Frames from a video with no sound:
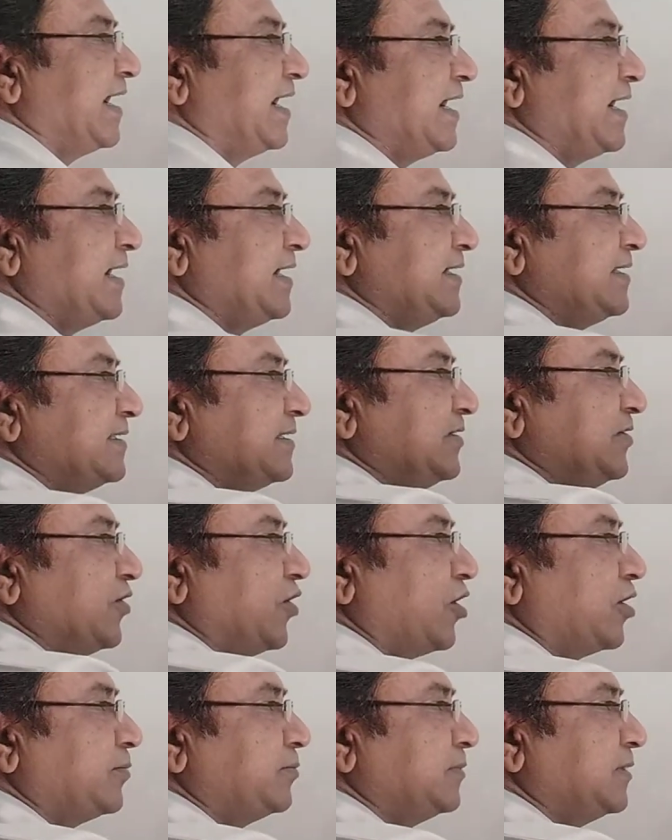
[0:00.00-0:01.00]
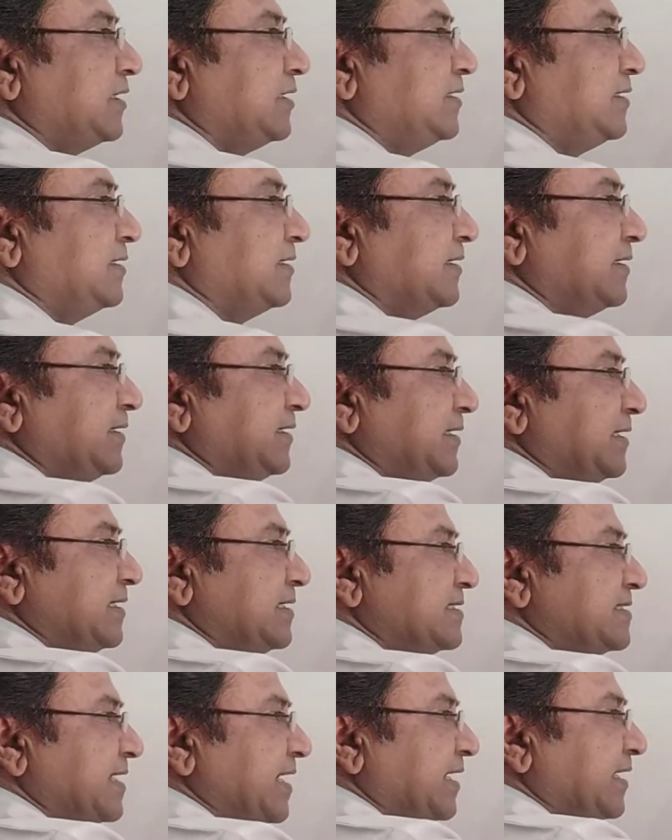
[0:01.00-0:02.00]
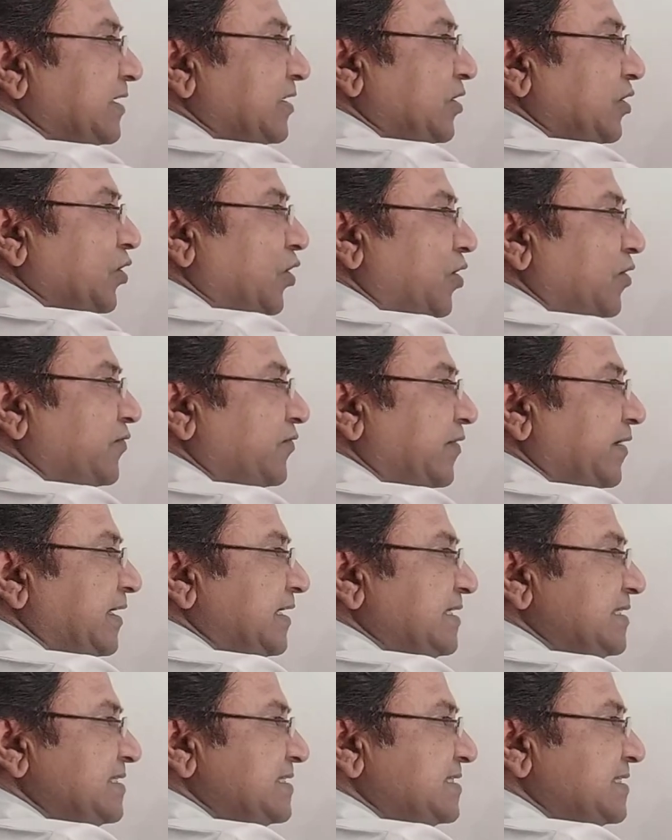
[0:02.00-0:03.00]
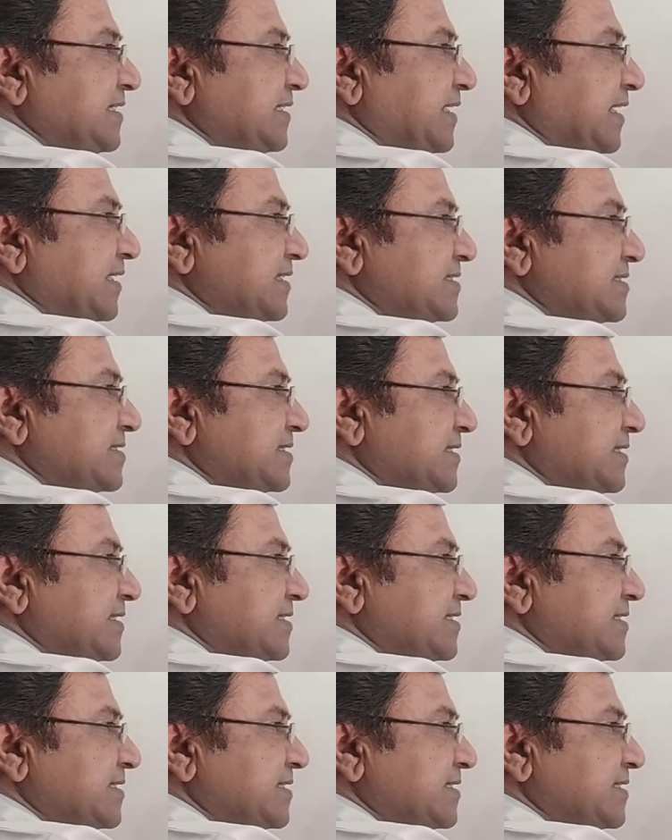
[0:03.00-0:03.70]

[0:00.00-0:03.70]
and the normal is angle of incidence.